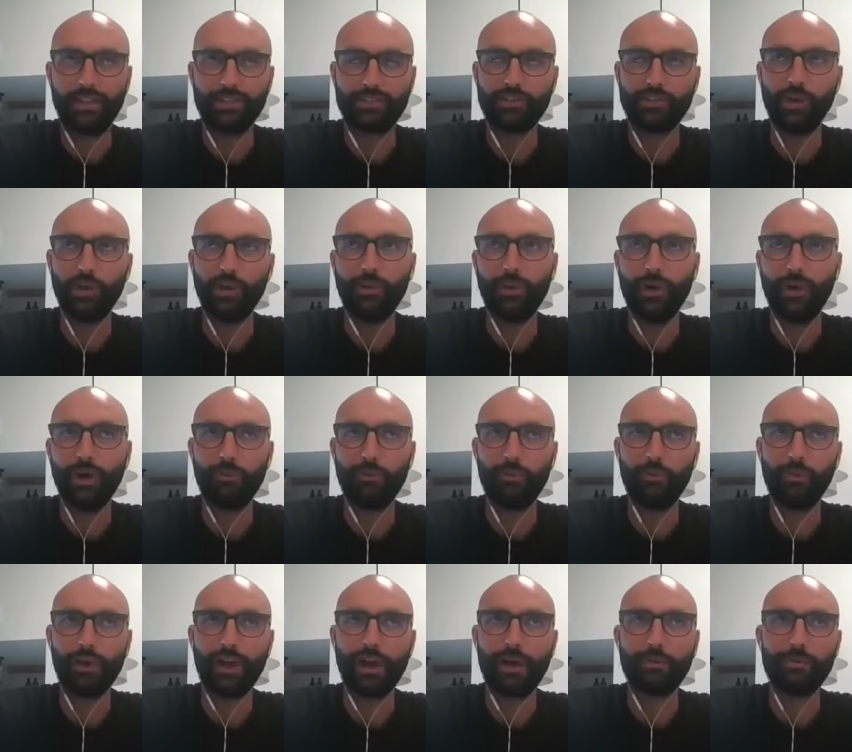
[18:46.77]
I,
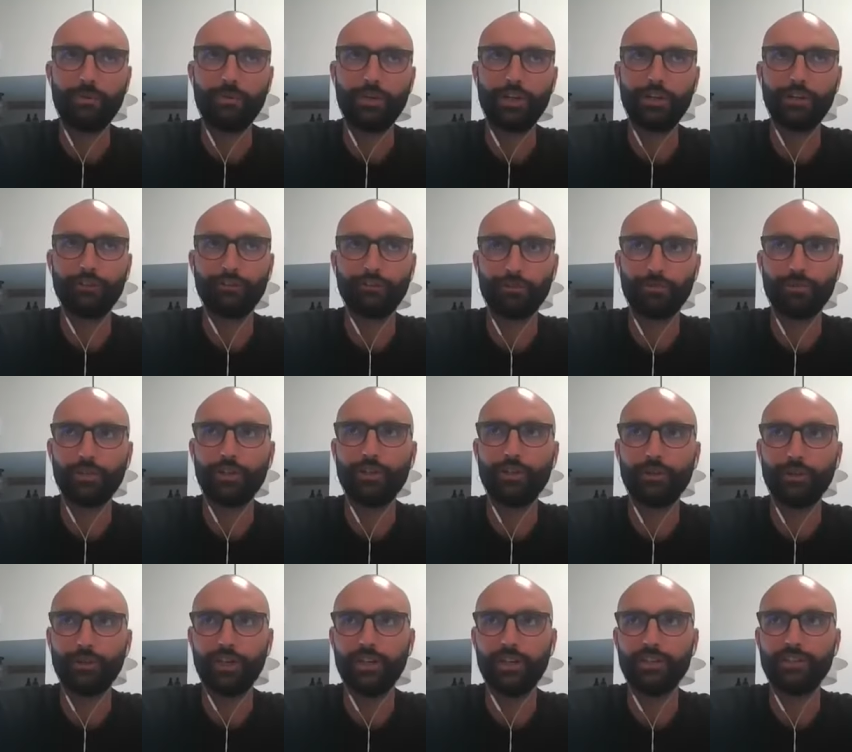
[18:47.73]
so what I'm hearing from
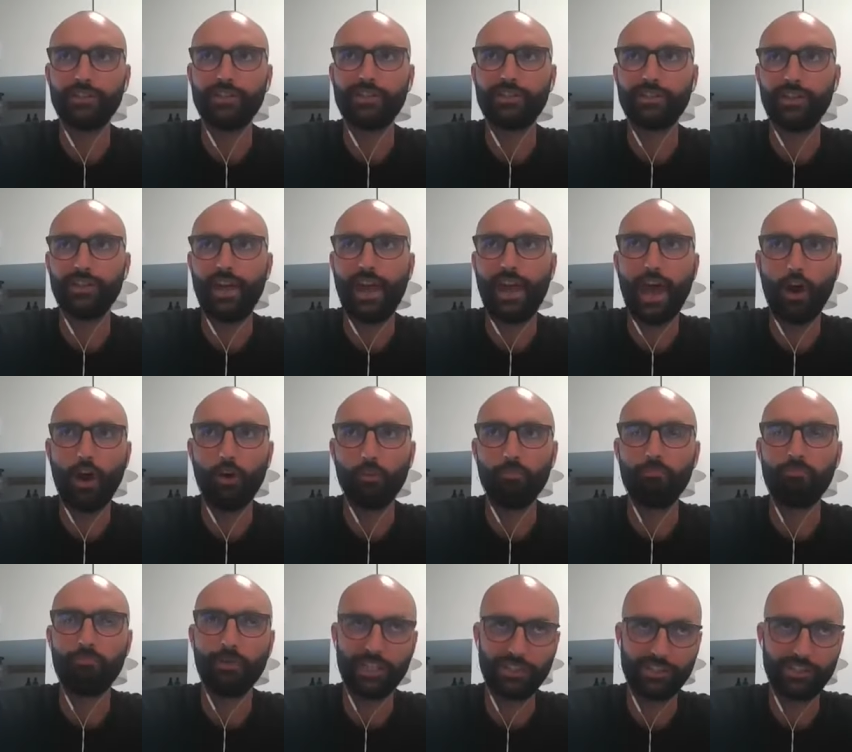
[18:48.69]
you is
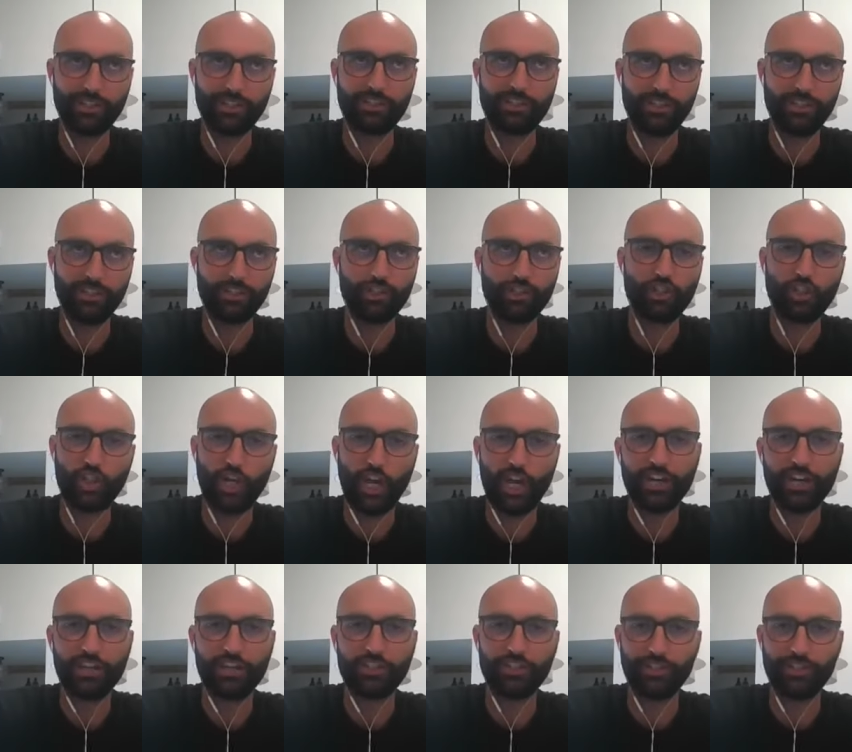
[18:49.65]
how businesses
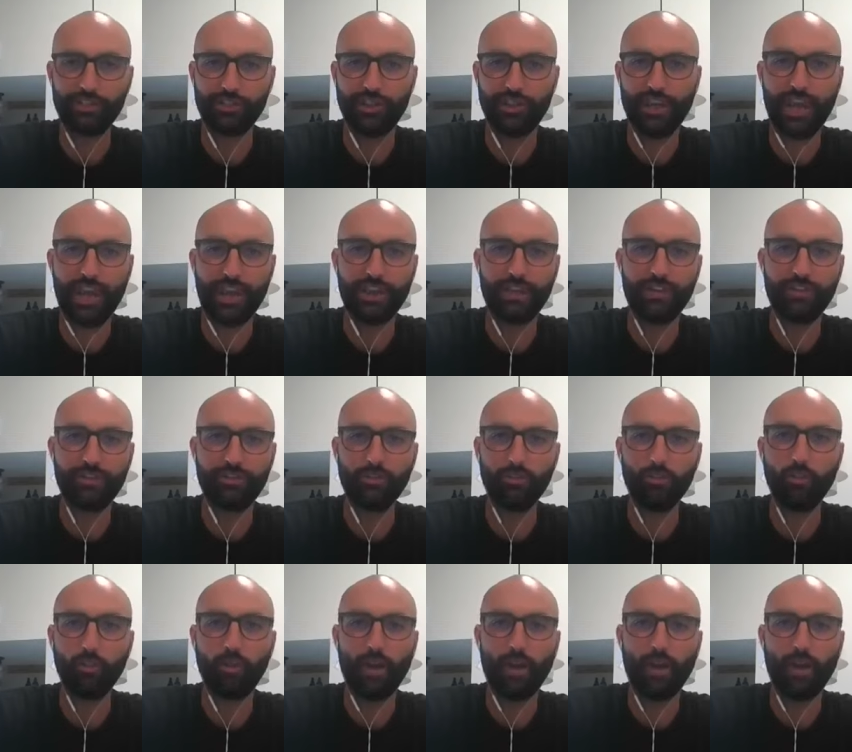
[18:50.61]
change and